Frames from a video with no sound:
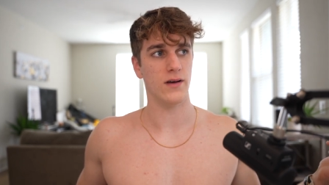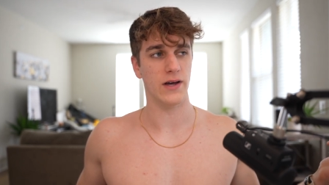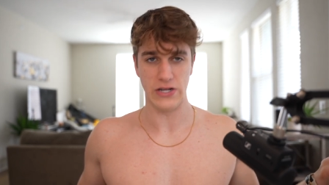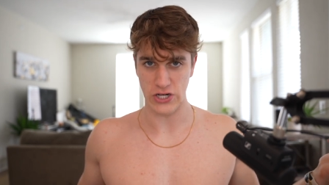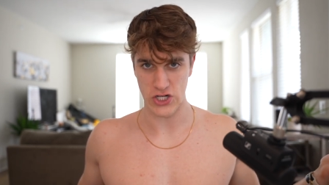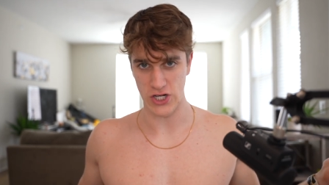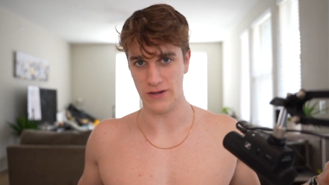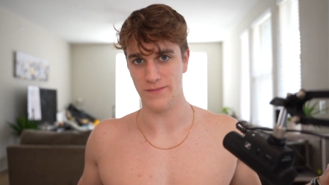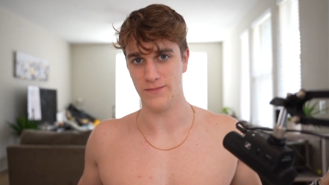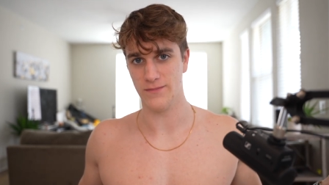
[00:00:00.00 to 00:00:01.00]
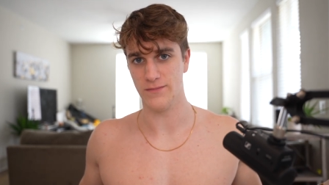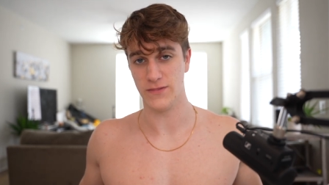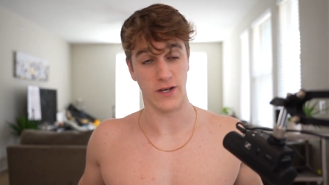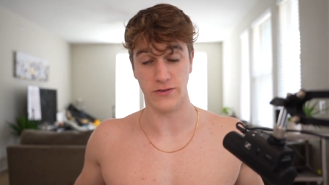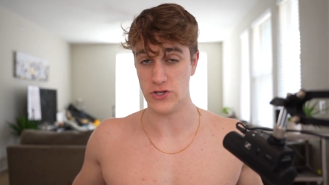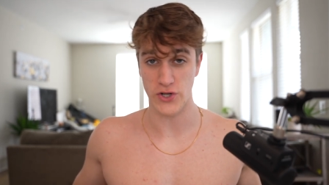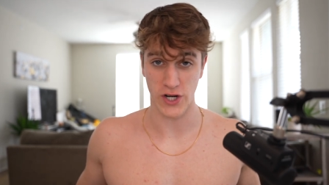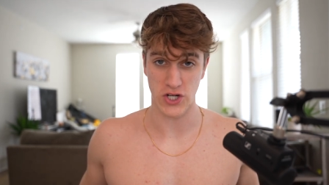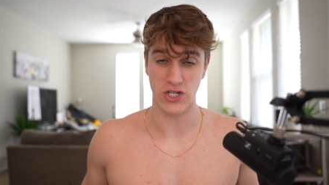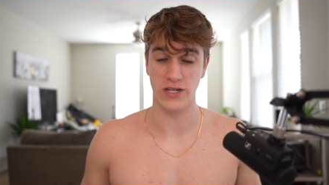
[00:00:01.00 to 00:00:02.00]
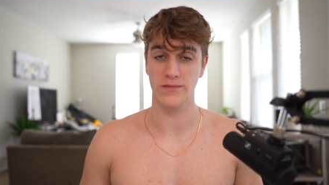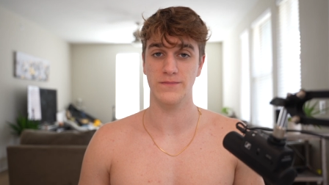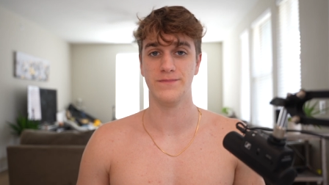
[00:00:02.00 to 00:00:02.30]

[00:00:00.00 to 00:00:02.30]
addiction, self-destruction,